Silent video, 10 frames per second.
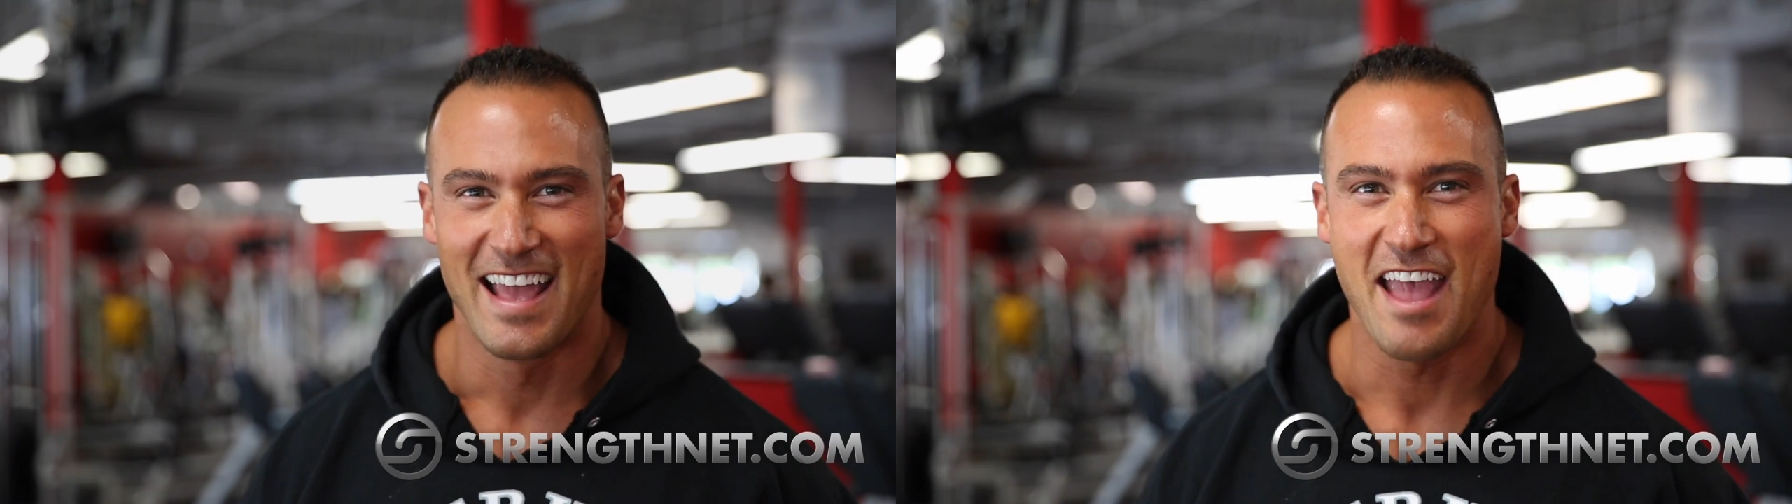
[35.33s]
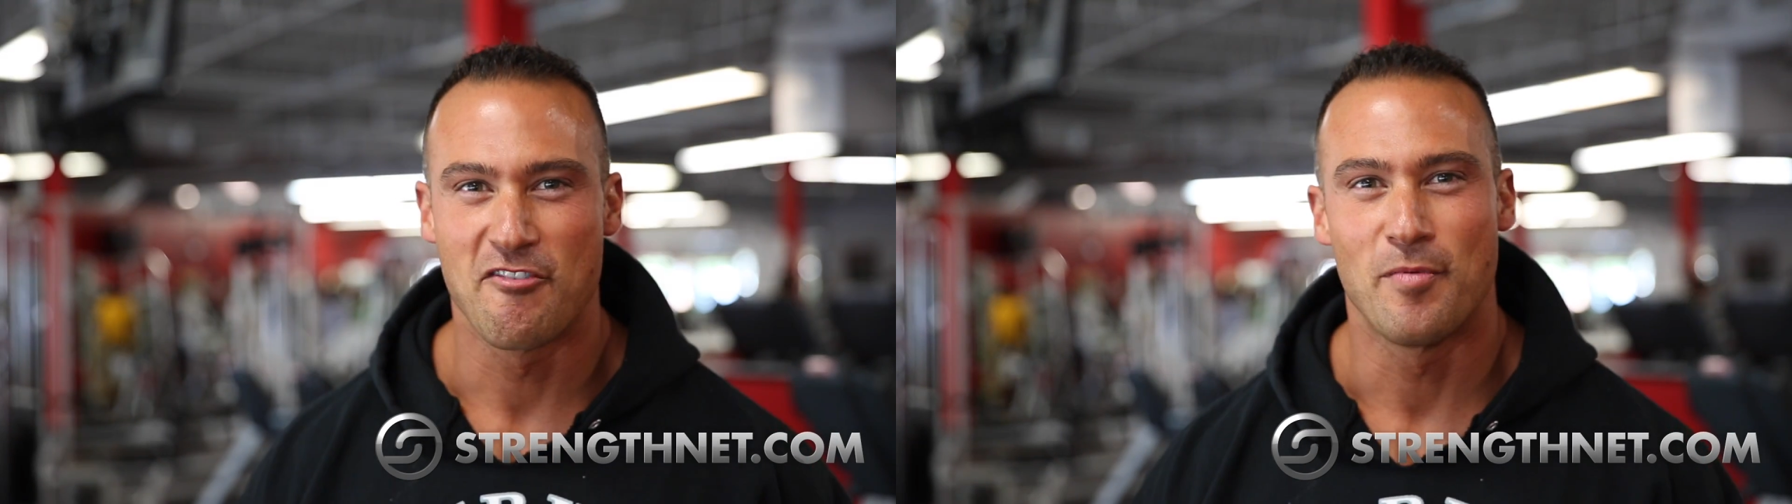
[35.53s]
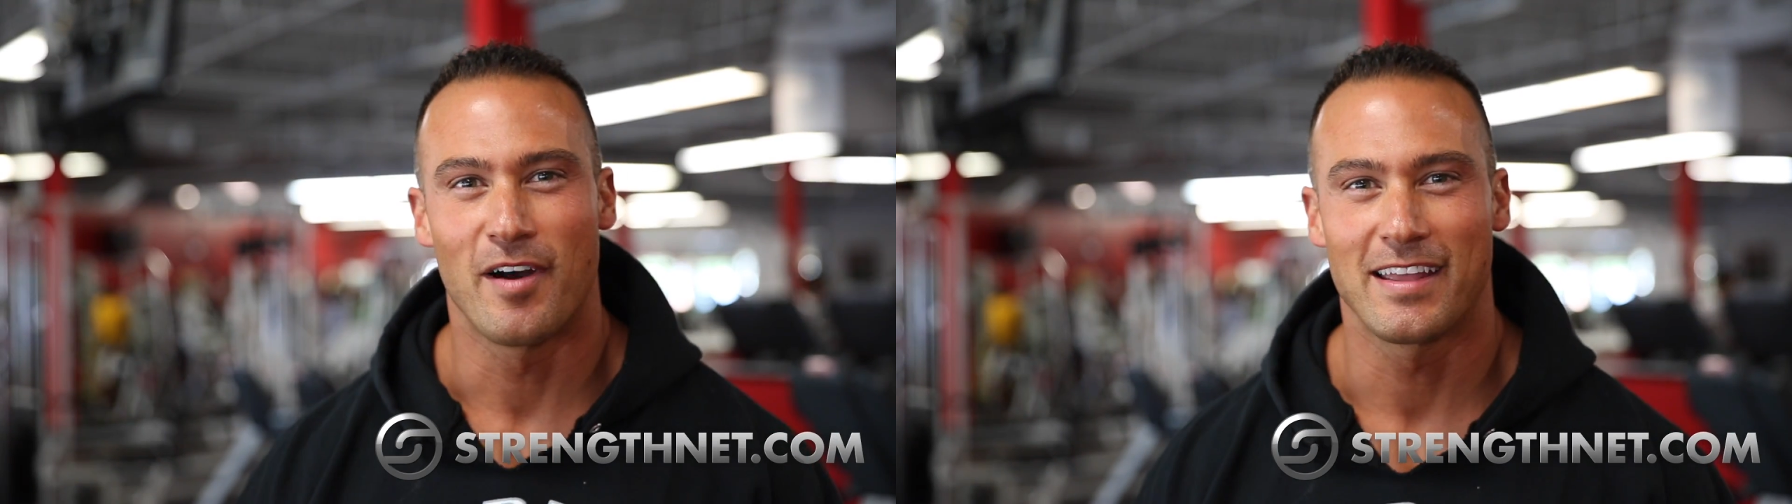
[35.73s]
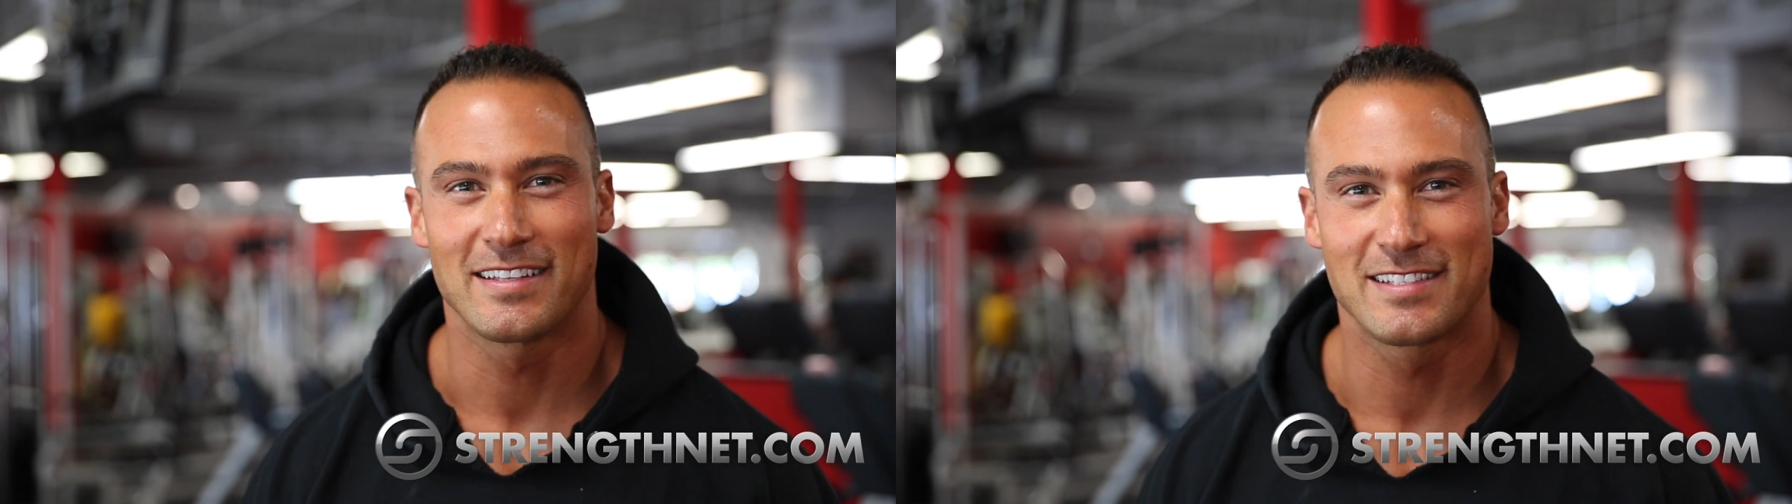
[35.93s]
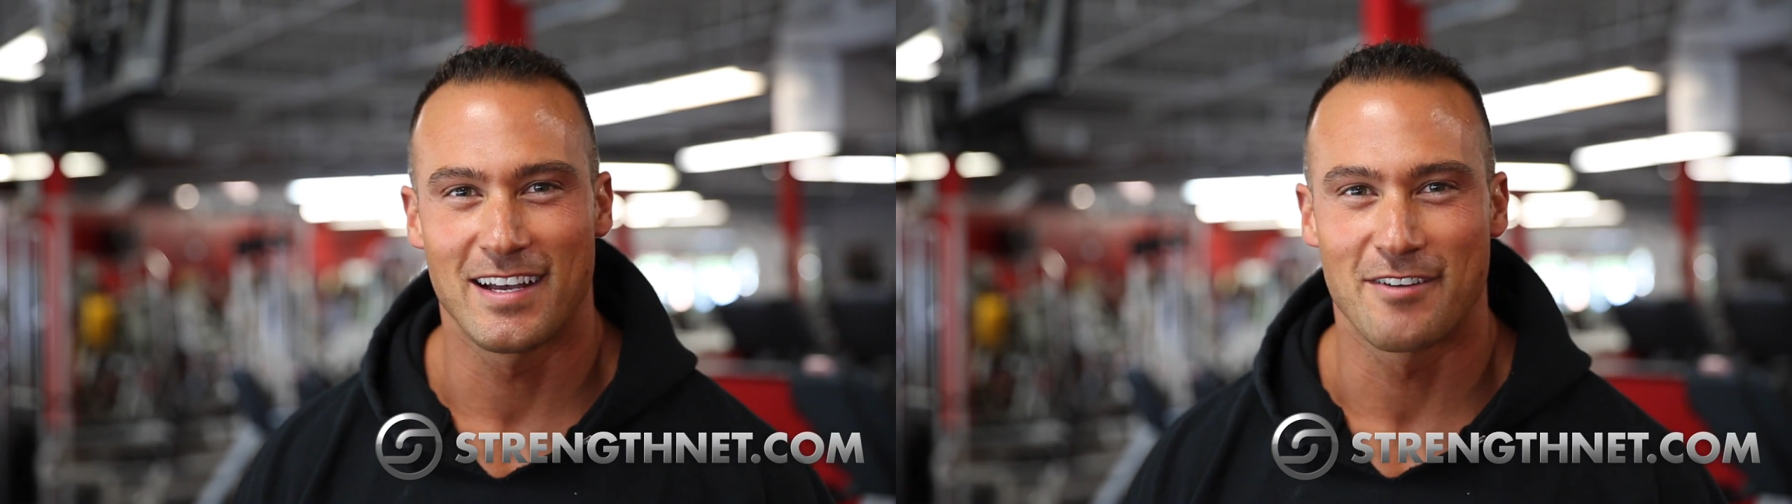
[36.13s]
Hey everybody,
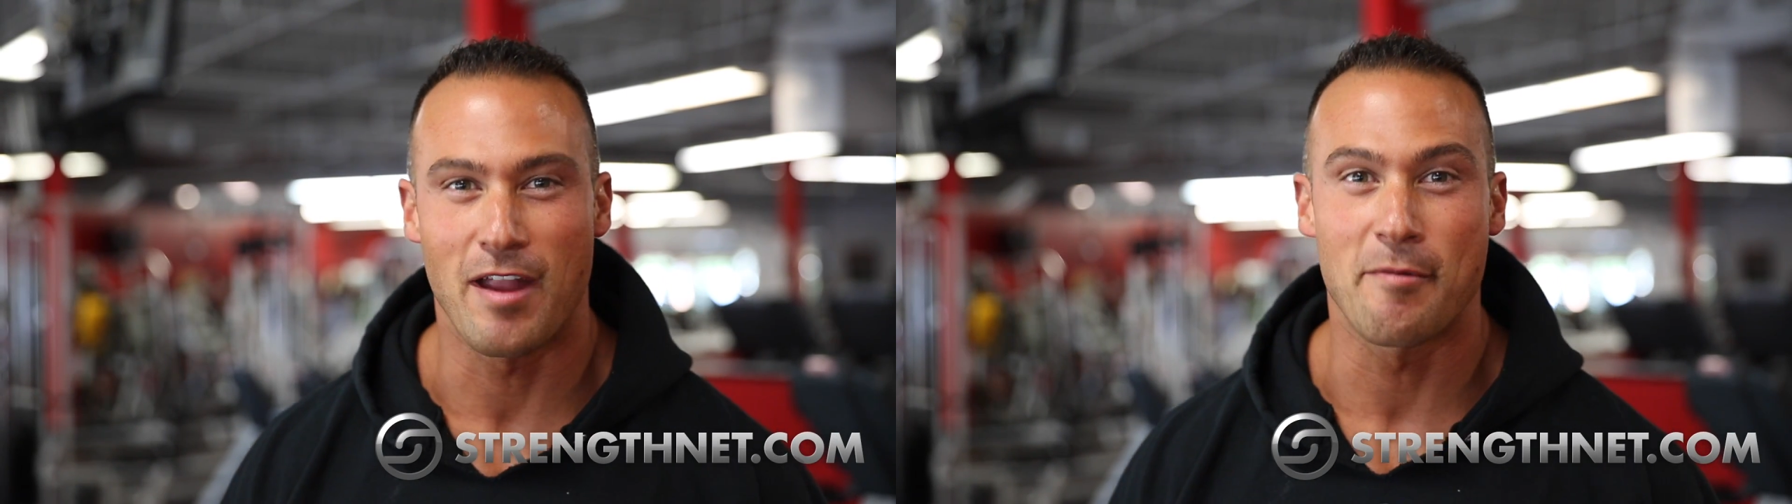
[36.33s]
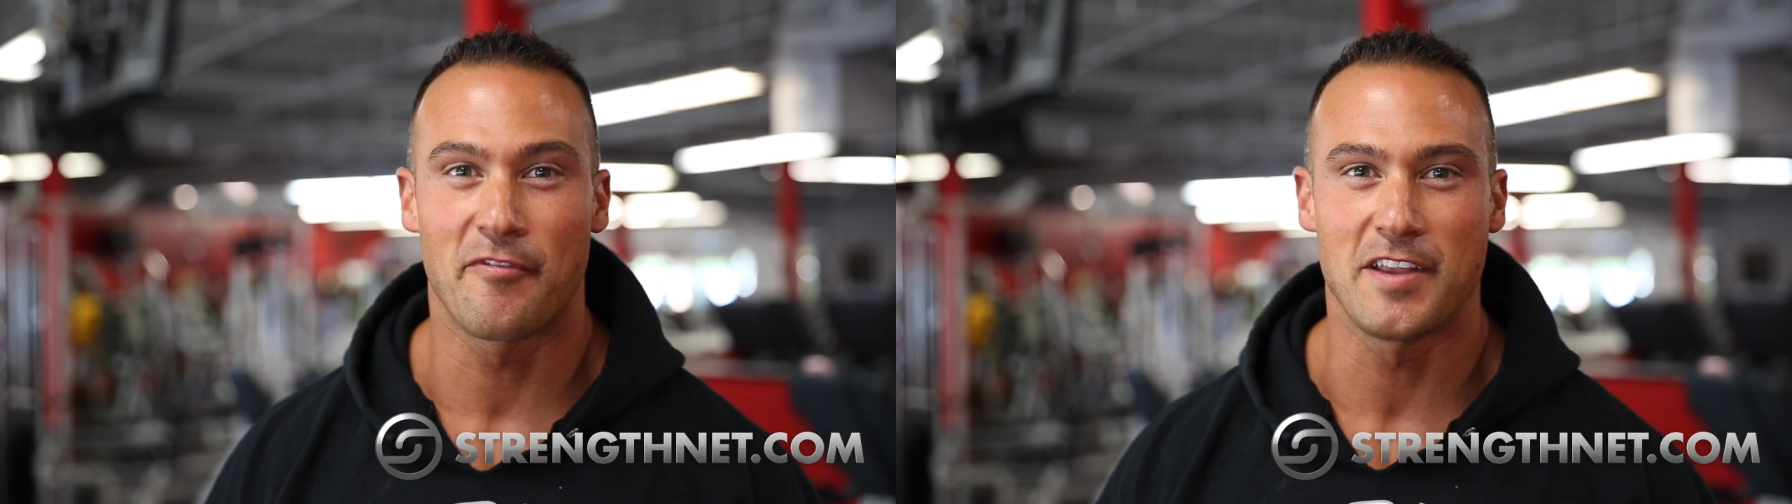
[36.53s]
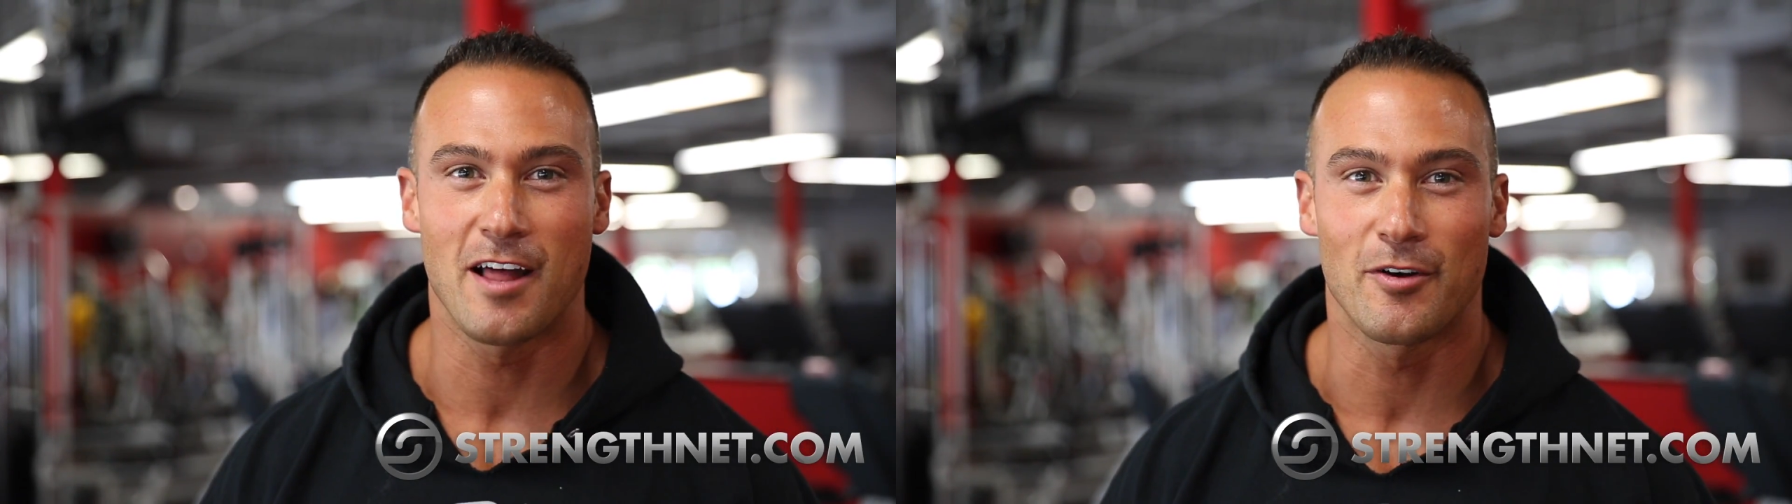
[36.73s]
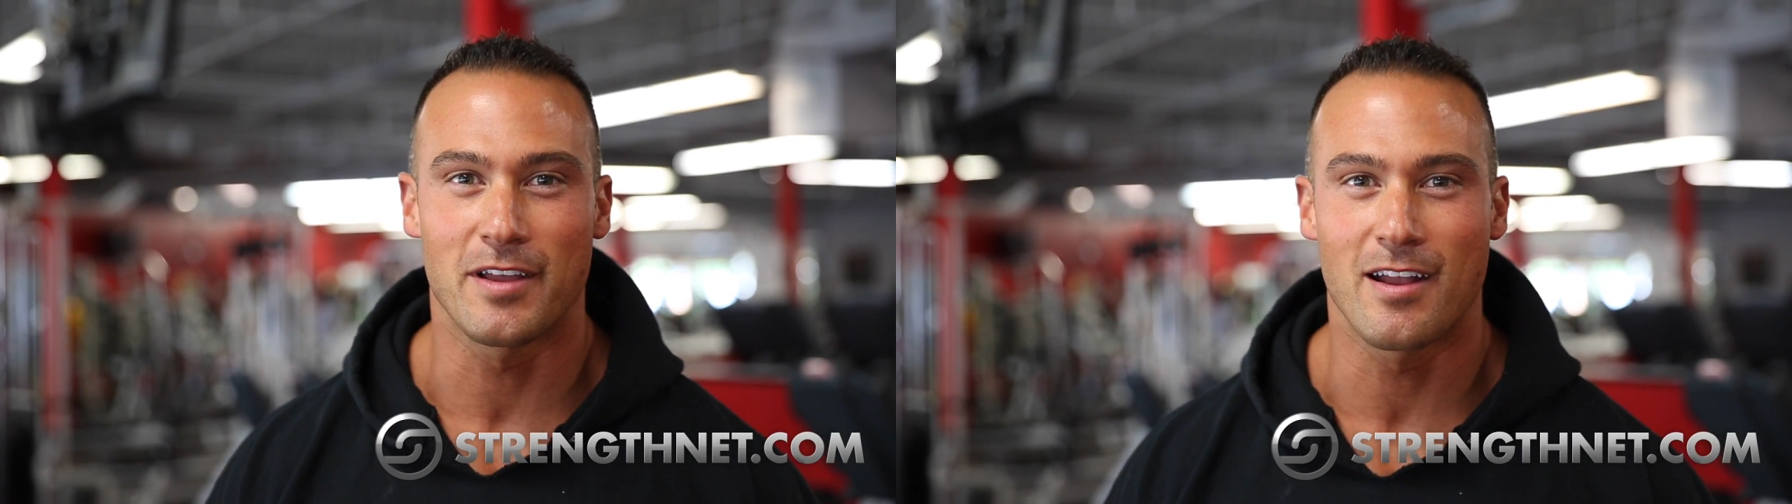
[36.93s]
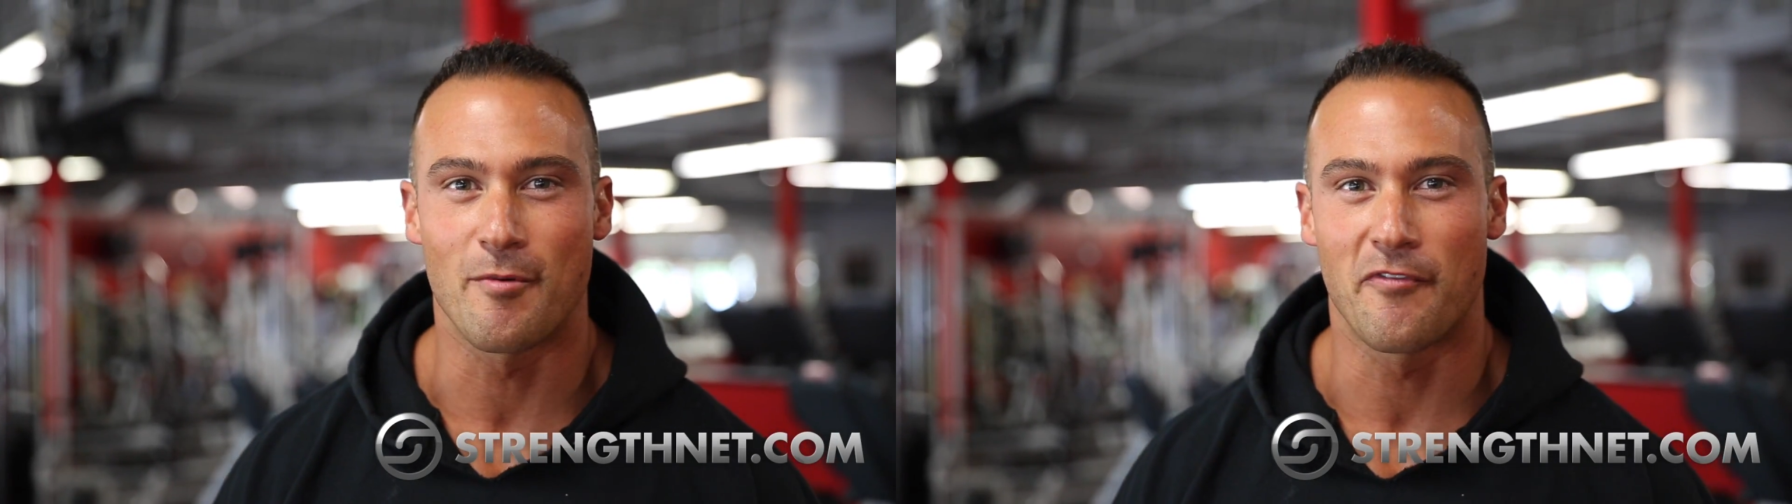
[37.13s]
it's Remy Feniello here.